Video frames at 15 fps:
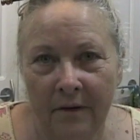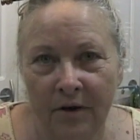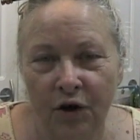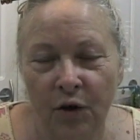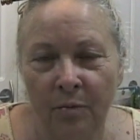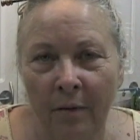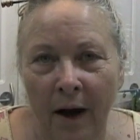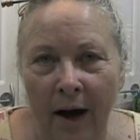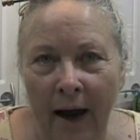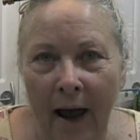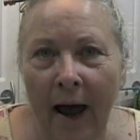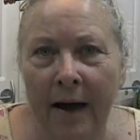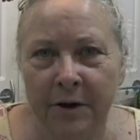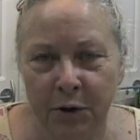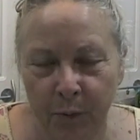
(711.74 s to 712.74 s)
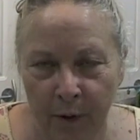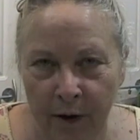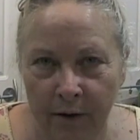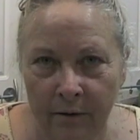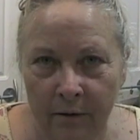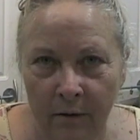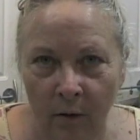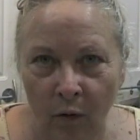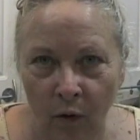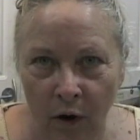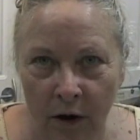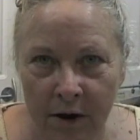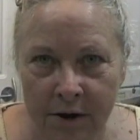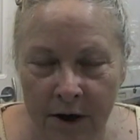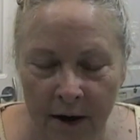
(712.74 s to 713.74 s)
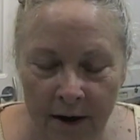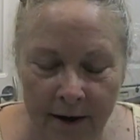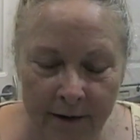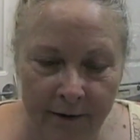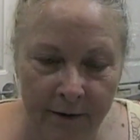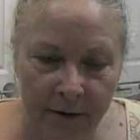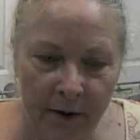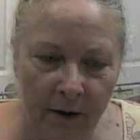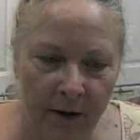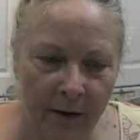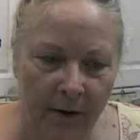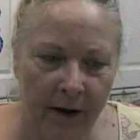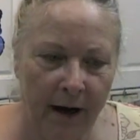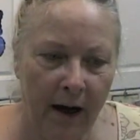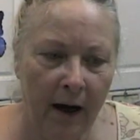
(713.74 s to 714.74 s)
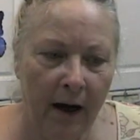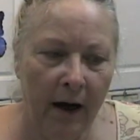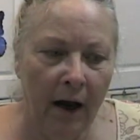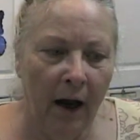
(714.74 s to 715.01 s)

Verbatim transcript: so my aspirin works on it, okay.